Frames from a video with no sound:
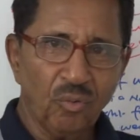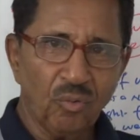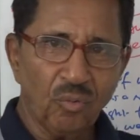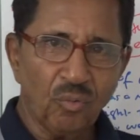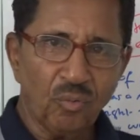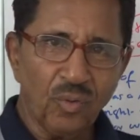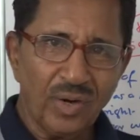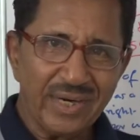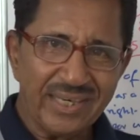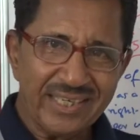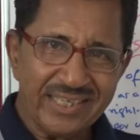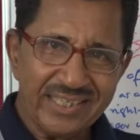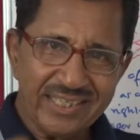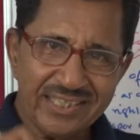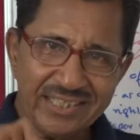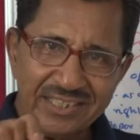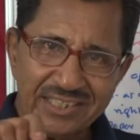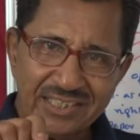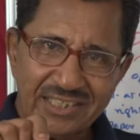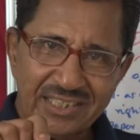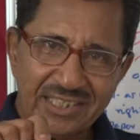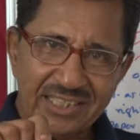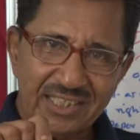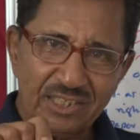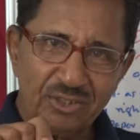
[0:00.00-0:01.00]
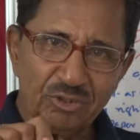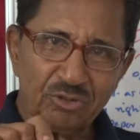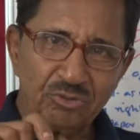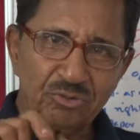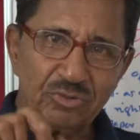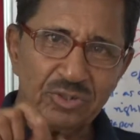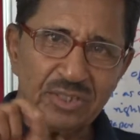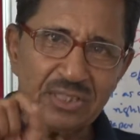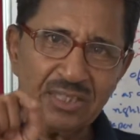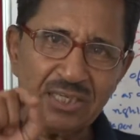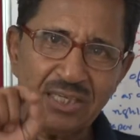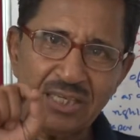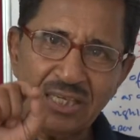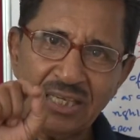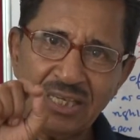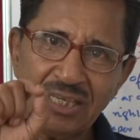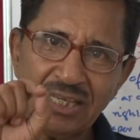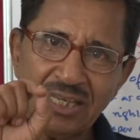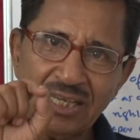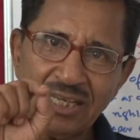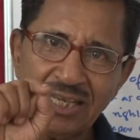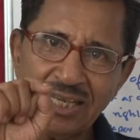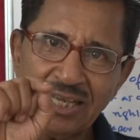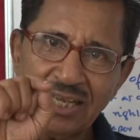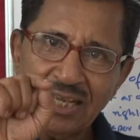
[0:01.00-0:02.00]
what is she to the
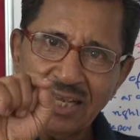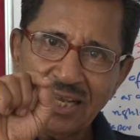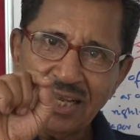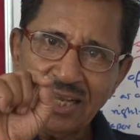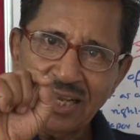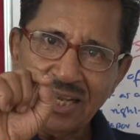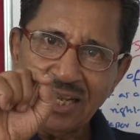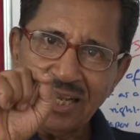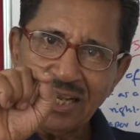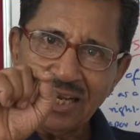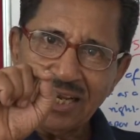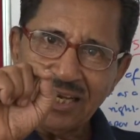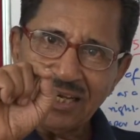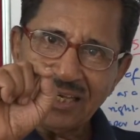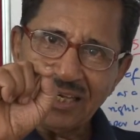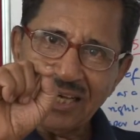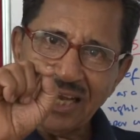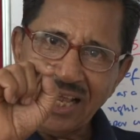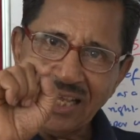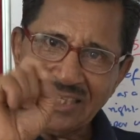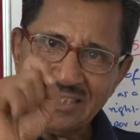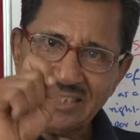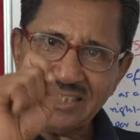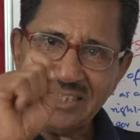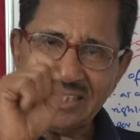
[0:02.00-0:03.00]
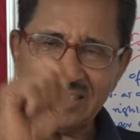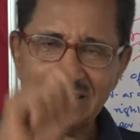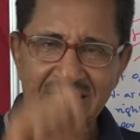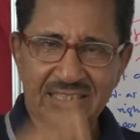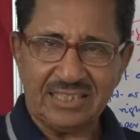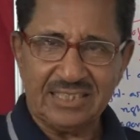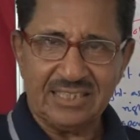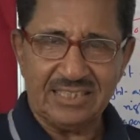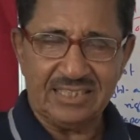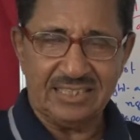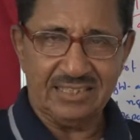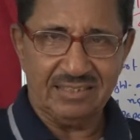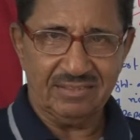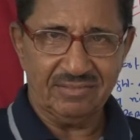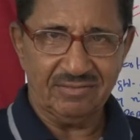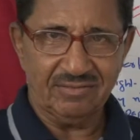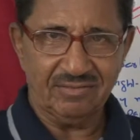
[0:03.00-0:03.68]
Nazis?